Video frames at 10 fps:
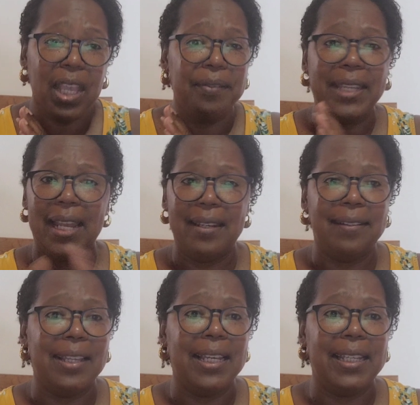got
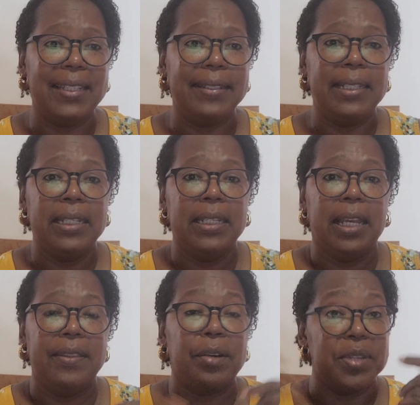in line.
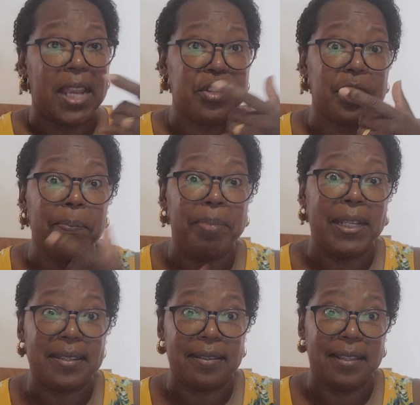There was actually a
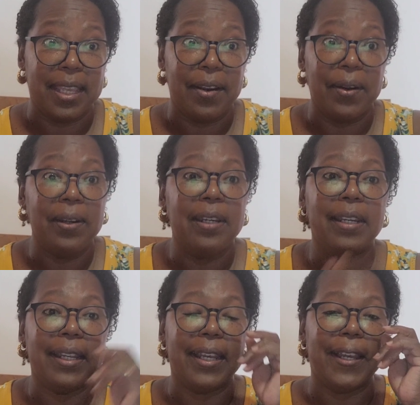bus there.
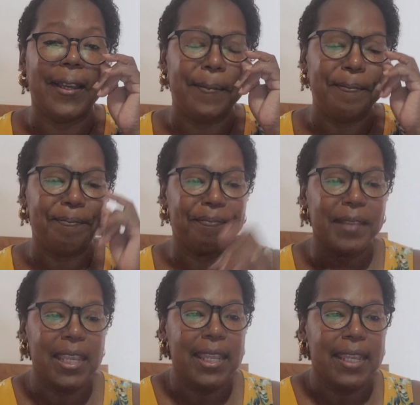
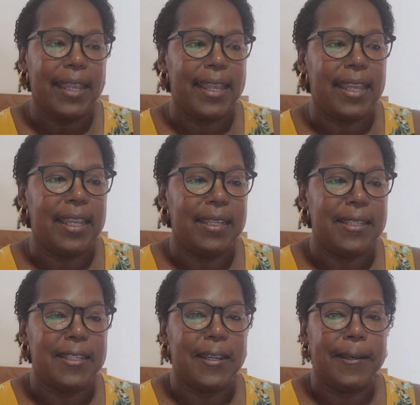
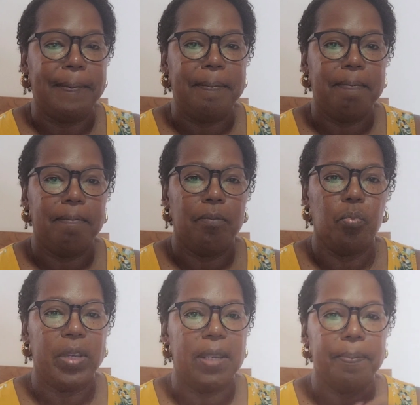And
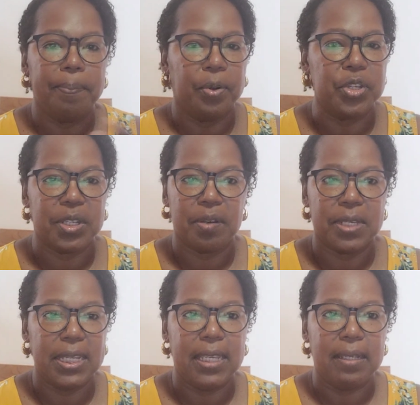we purchased our
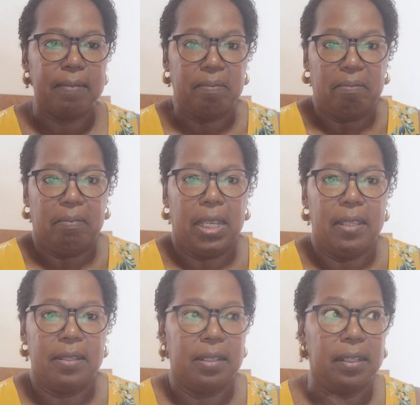ticket.
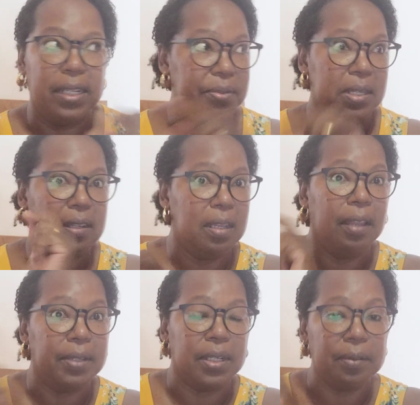And the lady was like,
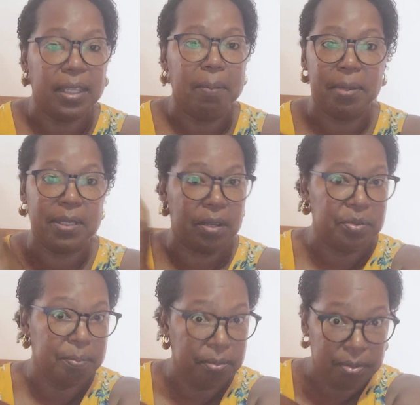yeah, get on that bus,
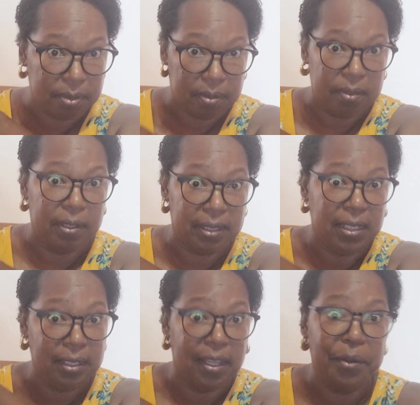autobus,
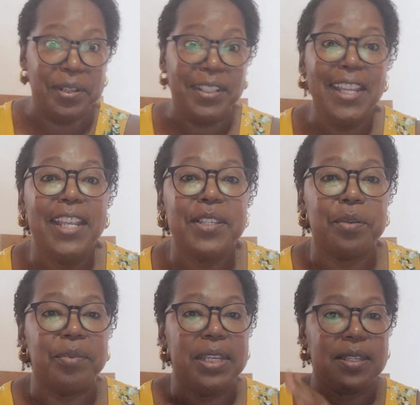key, that one.
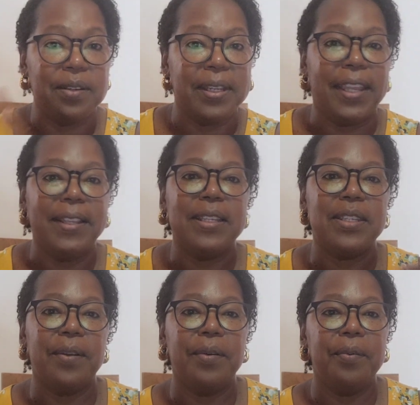So we said, okay.
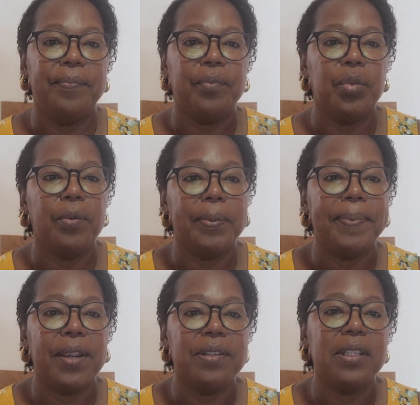So we were
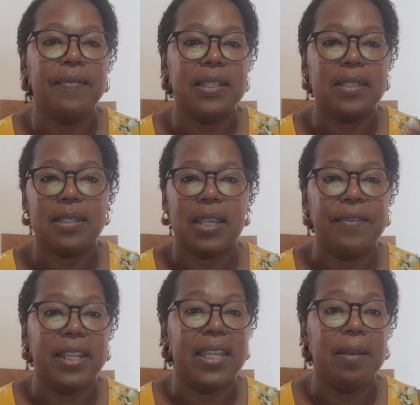prepared to leave at
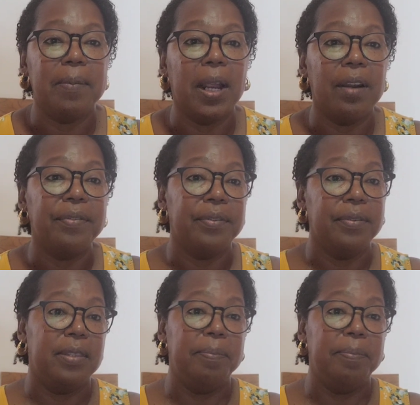7 a.m. However, the